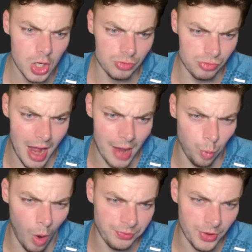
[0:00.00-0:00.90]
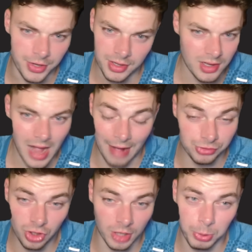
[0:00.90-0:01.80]
Right, Watford. I've
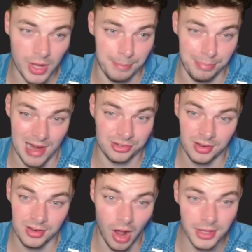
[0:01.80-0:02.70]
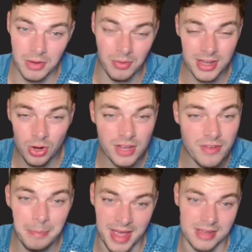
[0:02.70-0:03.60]
just got to put it in pressure. Oh, you know what? You could even
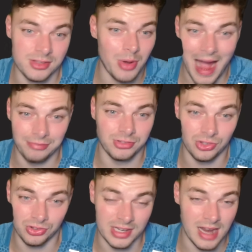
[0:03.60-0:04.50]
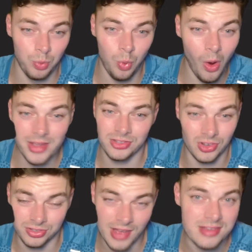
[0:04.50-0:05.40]
be. You have to succeed. Now, what is
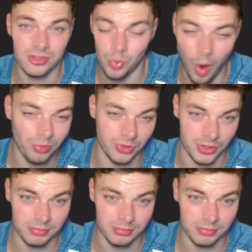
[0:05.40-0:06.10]
success to Watford?